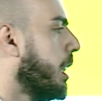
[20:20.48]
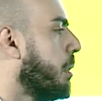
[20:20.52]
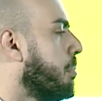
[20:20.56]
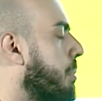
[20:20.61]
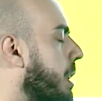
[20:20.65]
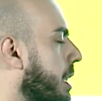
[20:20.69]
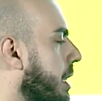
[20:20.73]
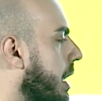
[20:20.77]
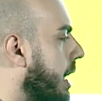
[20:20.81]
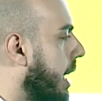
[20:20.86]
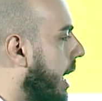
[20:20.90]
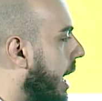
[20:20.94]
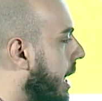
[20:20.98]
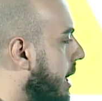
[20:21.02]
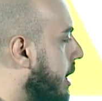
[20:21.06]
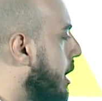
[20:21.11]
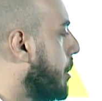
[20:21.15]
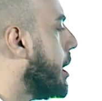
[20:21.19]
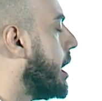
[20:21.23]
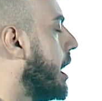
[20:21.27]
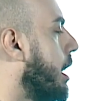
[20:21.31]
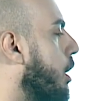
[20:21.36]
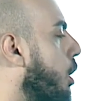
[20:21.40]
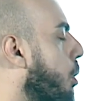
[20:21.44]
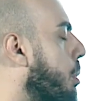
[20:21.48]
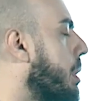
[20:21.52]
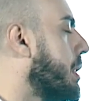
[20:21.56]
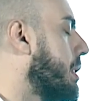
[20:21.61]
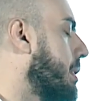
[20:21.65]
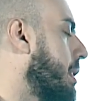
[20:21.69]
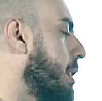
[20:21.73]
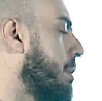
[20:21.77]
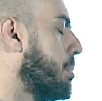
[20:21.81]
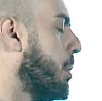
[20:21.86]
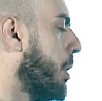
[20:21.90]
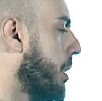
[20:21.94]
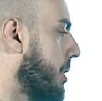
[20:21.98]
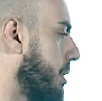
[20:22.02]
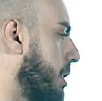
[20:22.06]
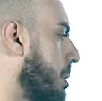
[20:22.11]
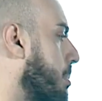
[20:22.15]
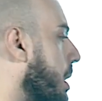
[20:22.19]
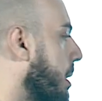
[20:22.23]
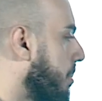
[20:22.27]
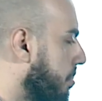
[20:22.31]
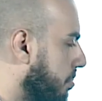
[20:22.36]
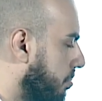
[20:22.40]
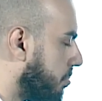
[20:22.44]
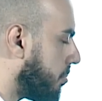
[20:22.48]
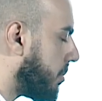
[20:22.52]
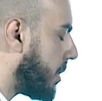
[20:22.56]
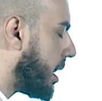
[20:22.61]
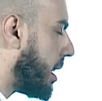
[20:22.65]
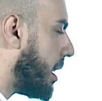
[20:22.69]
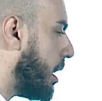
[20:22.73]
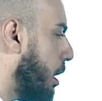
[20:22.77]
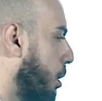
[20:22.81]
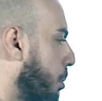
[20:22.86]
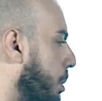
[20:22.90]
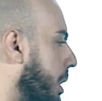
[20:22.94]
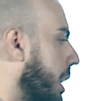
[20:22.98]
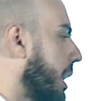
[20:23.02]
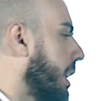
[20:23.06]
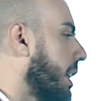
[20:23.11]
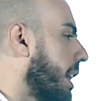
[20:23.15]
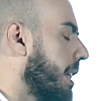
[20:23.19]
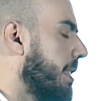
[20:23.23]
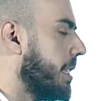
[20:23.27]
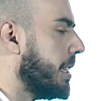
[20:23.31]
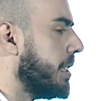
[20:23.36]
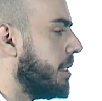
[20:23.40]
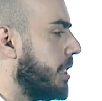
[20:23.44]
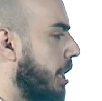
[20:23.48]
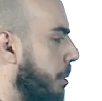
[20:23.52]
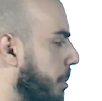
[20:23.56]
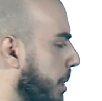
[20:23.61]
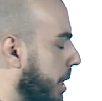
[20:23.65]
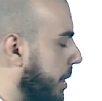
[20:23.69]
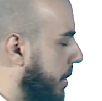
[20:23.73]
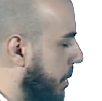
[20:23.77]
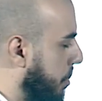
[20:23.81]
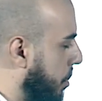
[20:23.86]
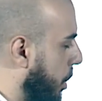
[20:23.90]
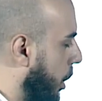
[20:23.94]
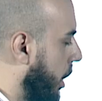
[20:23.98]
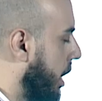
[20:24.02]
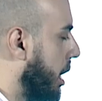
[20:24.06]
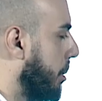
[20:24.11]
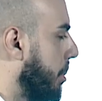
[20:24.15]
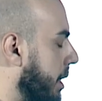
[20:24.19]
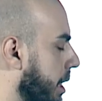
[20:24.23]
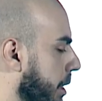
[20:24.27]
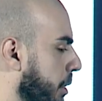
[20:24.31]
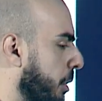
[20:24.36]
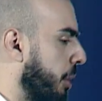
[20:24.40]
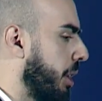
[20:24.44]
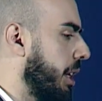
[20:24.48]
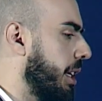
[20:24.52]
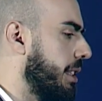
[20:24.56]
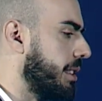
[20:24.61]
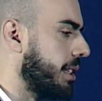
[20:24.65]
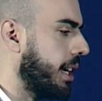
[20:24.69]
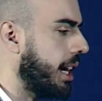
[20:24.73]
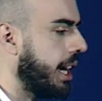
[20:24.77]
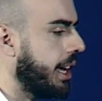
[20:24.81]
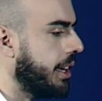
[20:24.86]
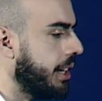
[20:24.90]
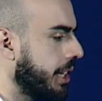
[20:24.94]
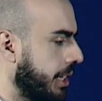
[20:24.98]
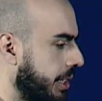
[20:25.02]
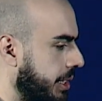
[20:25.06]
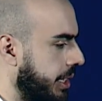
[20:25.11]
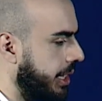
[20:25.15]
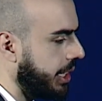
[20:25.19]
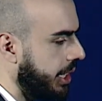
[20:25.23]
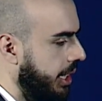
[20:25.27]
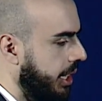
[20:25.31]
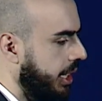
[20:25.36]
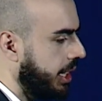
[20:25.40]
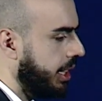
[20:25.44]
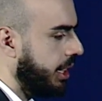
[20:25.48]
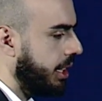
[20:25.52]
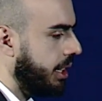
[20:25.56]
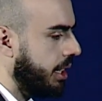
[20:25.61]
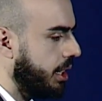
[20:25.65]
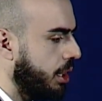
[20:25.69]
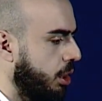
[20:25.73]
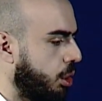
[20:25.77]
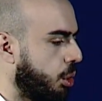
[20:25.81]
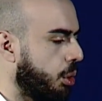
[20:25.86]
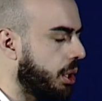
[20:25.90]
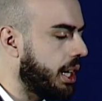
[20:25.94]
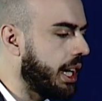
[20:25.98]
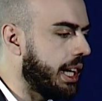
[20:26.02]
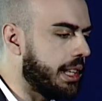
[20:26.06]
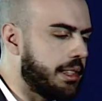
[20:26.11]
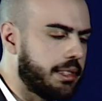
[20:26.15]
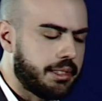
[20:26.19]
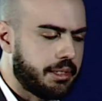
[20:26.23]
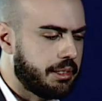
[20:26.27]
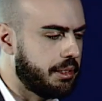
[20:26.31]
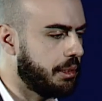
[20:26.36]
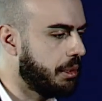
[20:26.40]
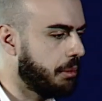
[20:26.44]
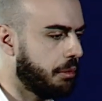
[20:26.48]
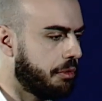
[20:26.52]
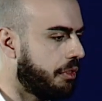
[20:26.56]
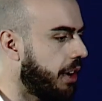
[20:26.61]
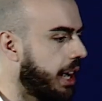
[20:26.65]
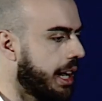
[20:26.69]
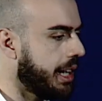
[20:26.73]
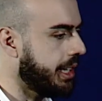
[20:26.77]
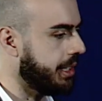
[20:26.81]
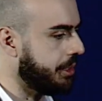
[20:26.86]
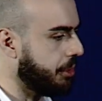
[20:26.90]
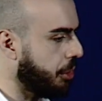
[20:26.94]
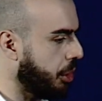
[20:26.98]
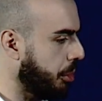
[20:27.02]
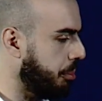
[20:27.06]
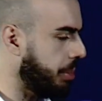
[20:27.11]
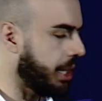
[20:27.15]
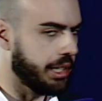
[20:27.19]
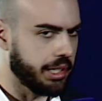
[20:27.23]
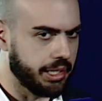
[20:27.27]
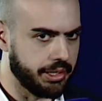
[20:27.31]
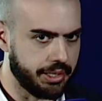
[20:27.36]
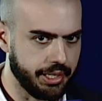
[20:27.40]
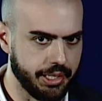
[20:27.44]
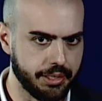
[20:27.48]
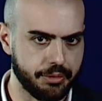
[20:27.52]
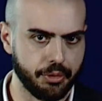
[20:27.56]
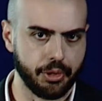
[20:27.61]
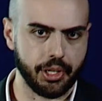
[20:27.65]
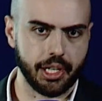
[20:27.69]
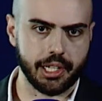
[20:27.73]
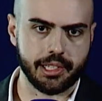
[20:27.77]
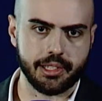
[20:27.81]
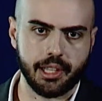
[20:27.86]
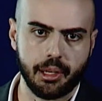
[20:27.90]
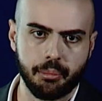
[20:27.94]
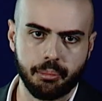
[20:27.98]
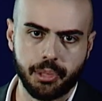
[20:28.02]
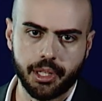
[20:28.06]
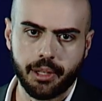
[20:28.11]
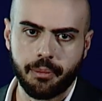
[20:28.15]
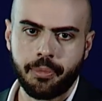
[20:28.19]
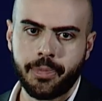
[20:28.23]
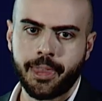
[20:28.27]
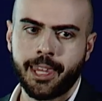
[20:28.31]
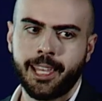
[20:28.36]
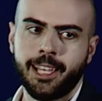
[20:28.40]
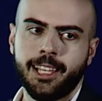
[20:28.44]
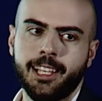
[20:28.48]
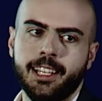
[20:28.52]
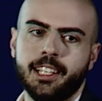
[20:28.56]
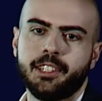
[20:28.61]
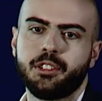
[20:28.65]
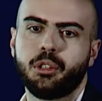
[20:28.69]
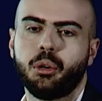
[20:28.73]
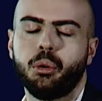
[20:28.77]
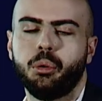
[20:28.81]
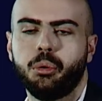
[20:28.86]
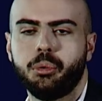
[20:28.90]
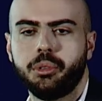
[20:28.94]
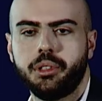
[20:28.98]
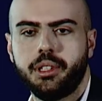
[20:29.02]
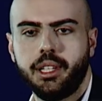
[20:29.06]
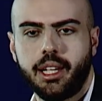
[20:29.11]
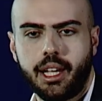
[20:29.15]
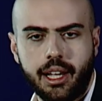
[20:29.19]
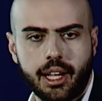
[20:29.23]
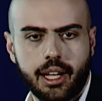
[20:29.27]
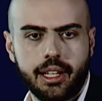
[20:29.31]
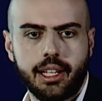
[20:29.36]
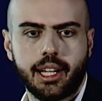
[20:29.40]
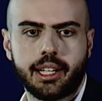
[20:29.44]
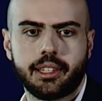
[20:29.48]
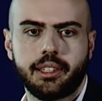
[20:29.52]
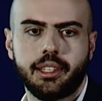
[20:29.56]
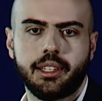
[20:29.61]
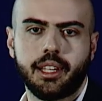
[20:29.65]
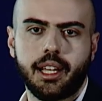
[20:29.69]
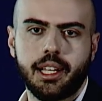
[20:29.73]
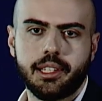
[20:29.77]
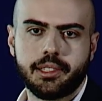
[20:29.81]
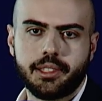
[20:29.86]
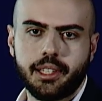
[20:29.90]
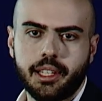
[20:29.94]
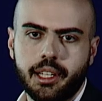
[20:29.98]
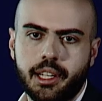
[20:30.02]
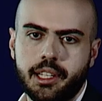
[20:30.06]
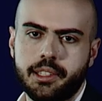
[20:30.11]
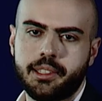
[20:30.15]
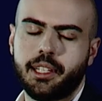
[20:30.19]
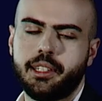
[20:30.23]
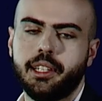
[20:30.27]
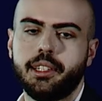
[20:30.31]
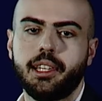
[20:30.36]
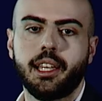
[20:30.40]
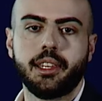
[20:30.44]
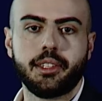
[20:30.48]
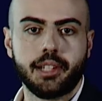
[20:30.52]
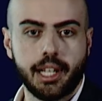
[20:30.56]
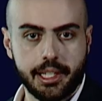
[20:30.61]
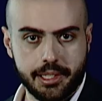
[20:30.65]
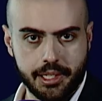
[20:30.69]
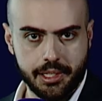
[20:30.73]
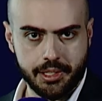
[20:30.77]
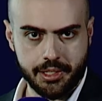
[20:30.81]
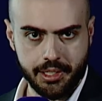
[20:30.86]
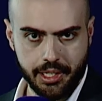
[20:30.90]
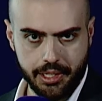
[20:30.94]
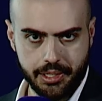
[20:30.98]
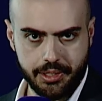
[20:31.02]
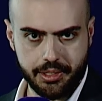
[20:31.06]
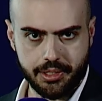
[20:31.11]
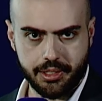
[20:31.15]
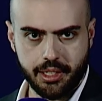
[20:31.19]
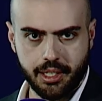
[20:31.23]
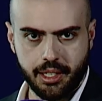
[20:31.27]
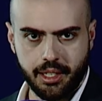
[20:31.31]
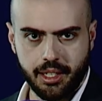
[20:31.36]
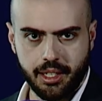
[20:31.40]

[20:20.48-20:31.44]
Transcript: but ultimately, who is responsible when an AI system is prohibited or it's high risk? Who gets fines or penalties, for example? So the AI Act, the nice thing is that it addresses this.